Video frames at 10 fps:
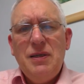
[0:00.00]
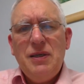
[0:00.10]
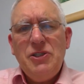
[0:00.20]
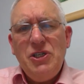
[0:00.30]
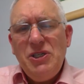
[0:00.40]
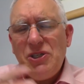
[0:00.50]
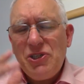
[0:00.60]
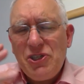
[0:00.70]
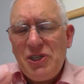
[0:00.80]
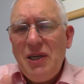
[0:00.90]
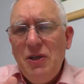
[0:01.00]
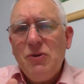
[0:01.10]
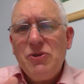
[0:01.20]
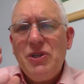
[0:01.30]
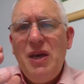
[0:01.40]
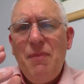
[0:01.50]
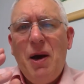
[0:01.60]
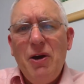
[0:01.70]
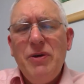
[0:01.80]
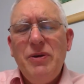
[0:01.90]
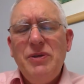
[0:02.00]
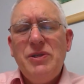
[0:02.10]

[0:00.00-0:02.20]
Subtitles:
And Jesus singles them out.